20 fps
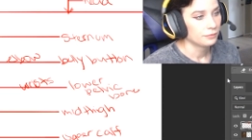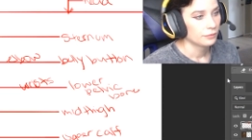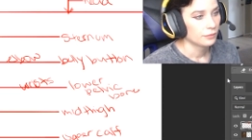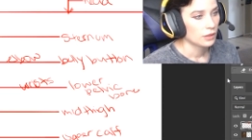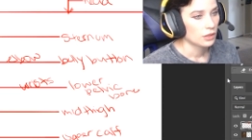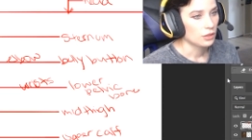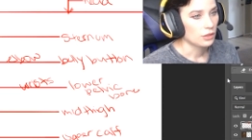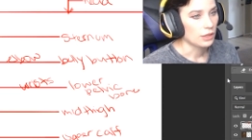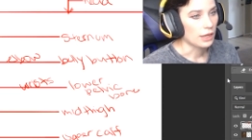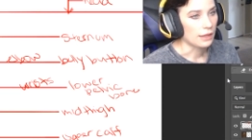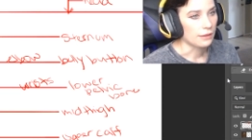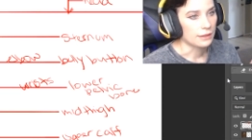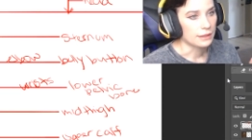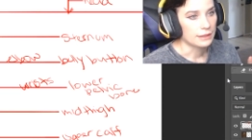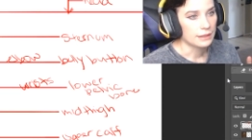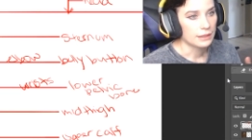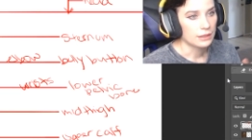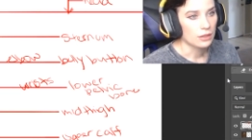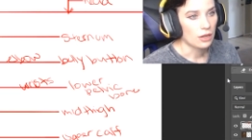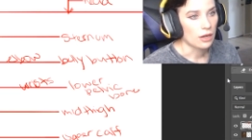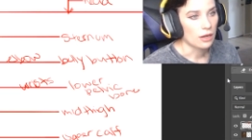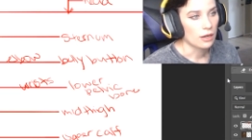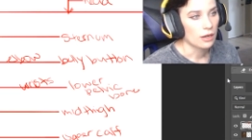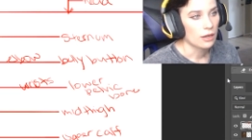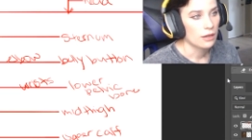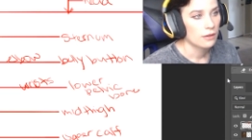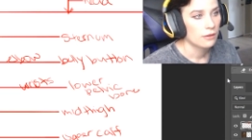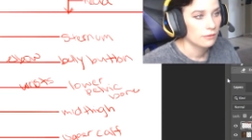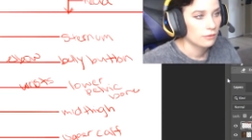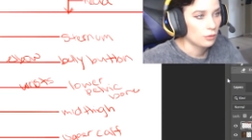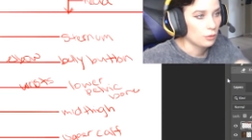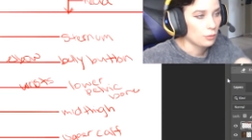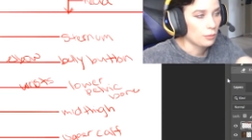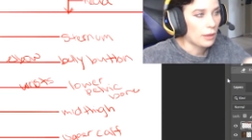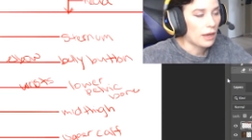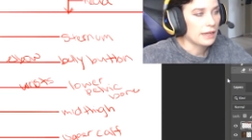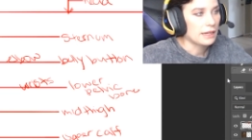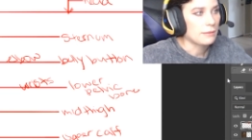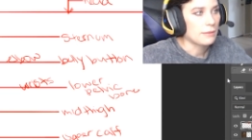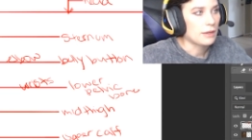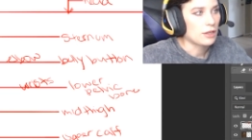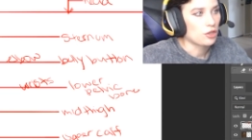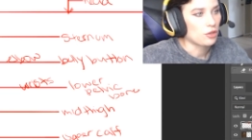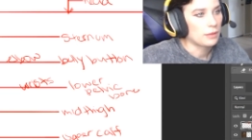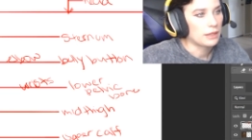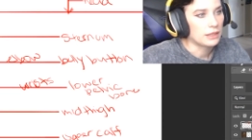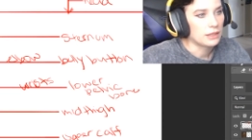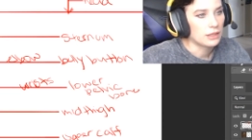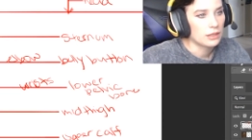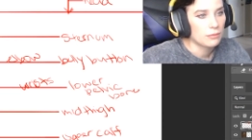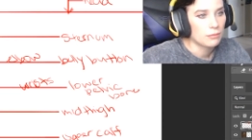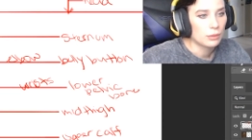So yeah, this is our full body measurements.